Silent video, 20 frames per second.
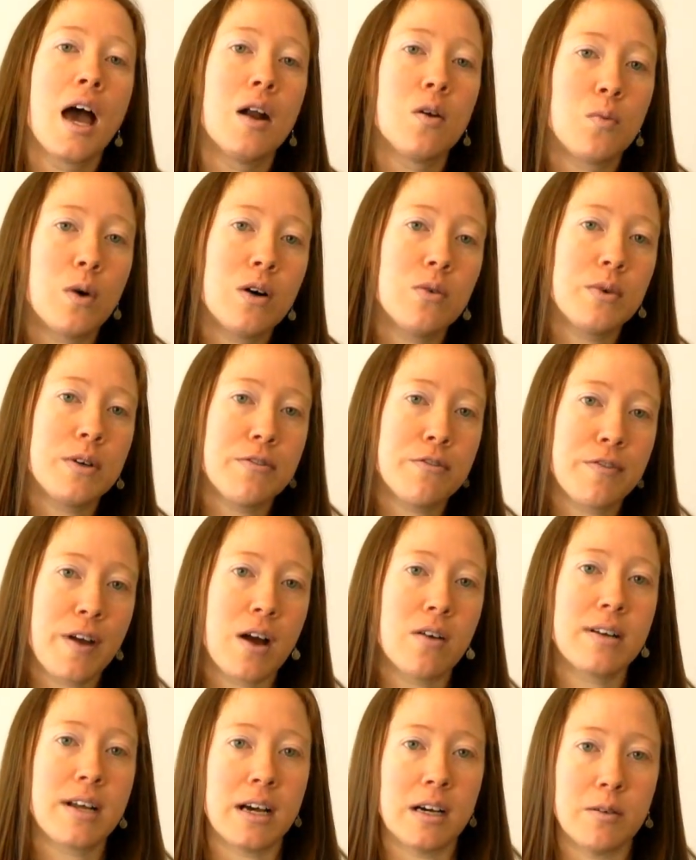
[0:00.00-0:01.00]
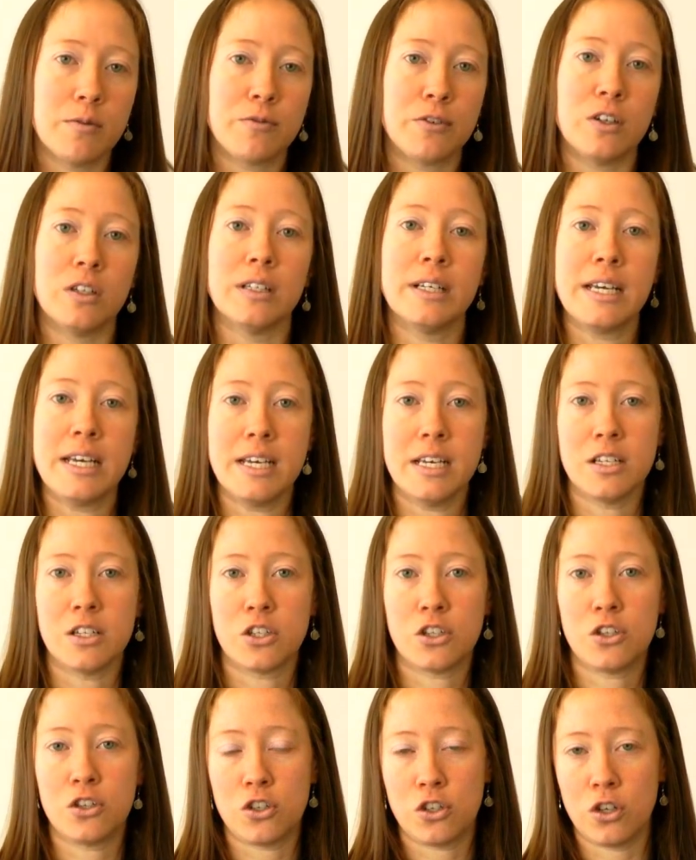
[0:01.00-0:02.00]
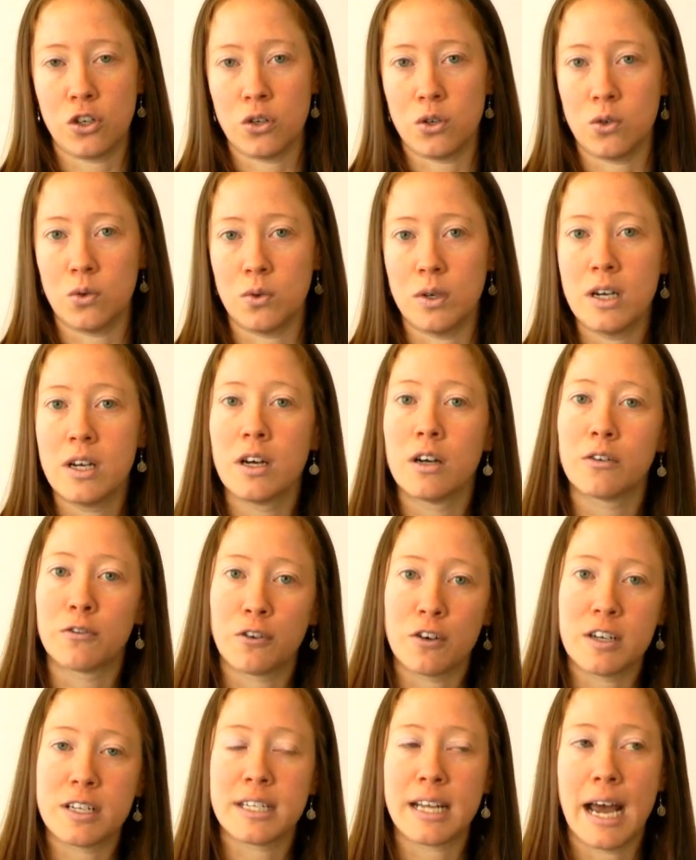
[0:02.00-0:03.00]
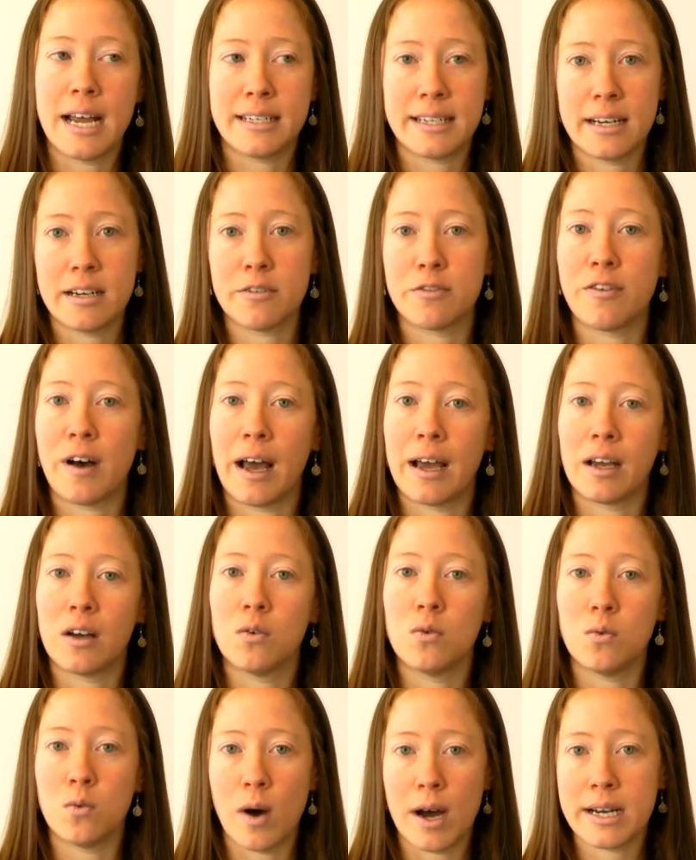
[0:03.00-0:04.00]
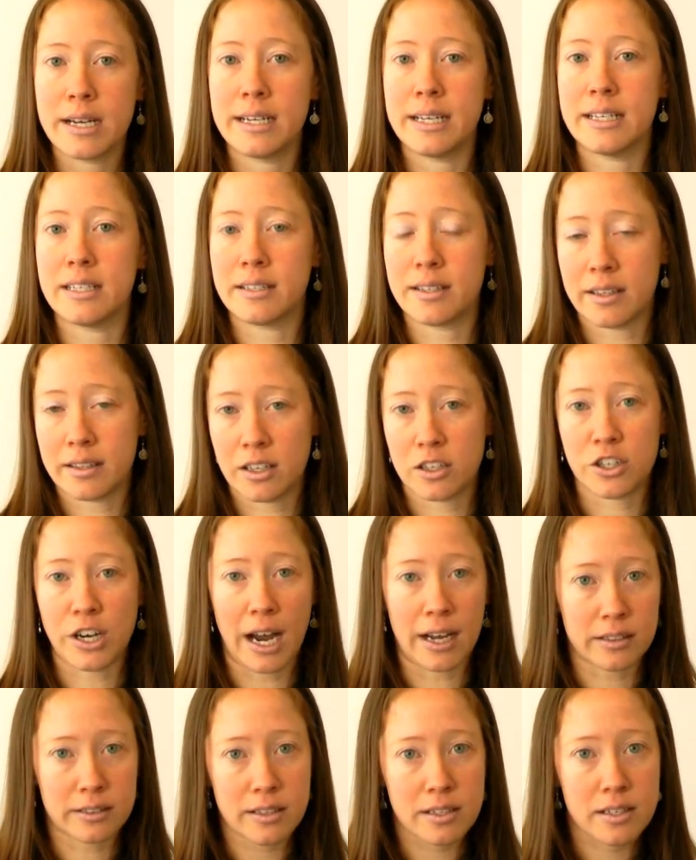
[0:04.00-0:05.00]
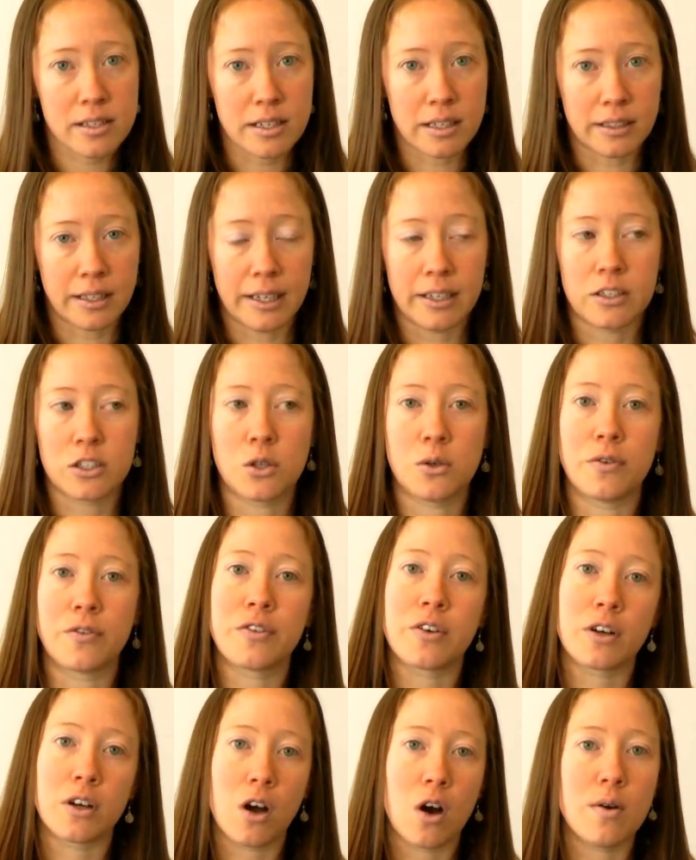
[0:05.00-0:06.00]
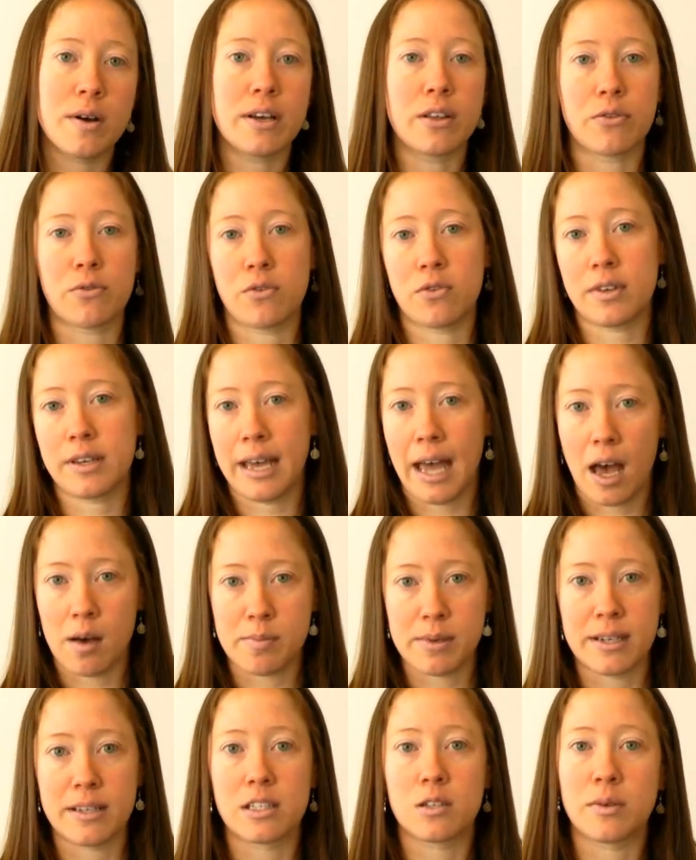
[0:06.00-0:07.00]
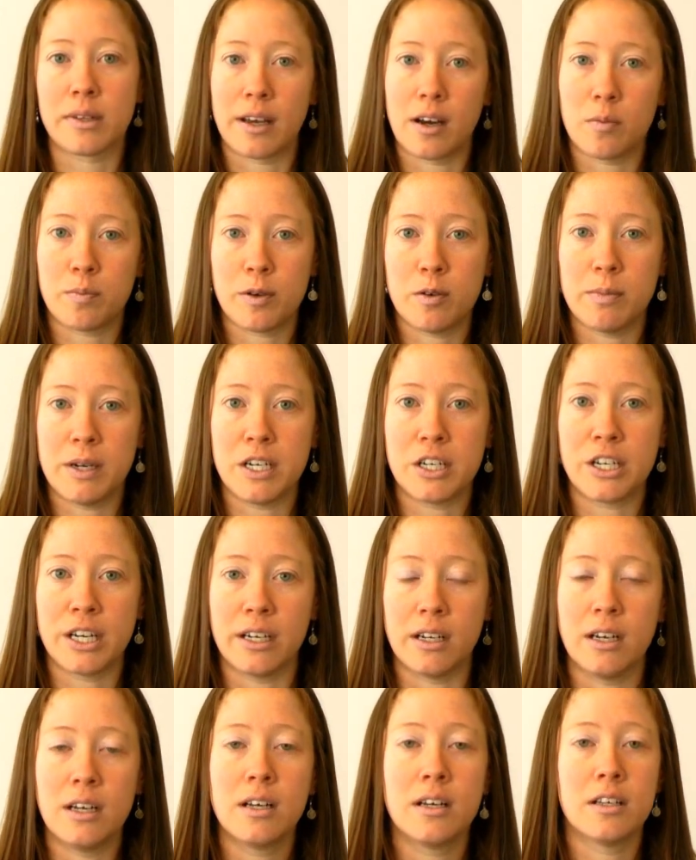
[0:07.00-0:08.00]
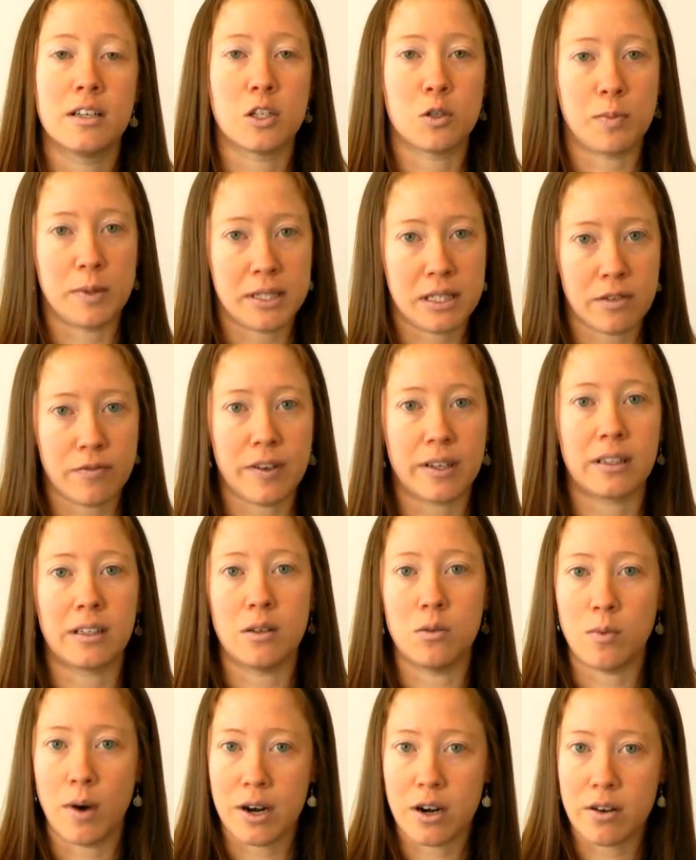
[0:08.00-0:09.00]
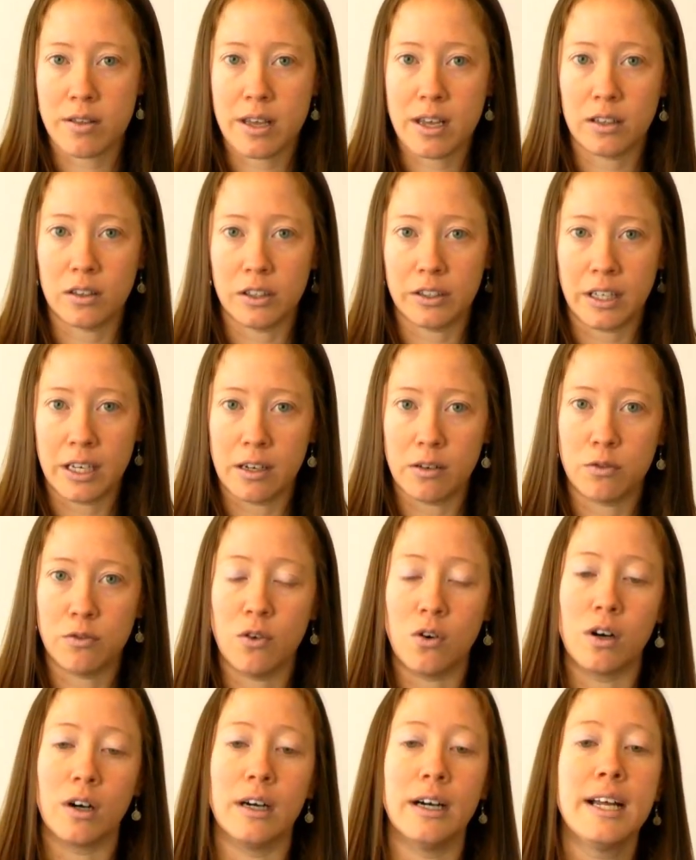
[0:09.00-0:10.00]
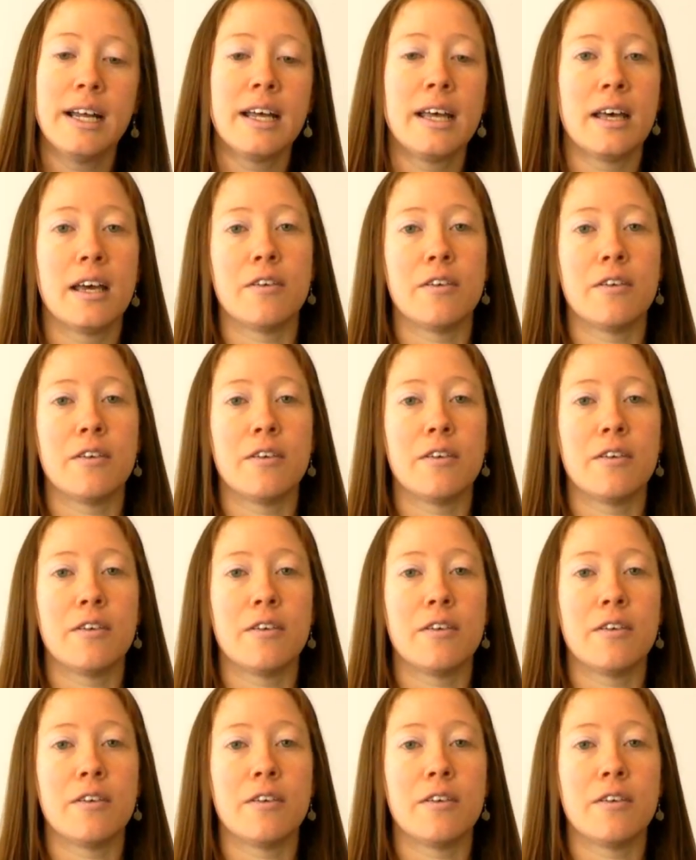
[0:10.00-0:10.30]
And what we've found helpful is to first identify what it is that the child is seeking. So if they're going through the cabinets without permission, specifically what are they looking for?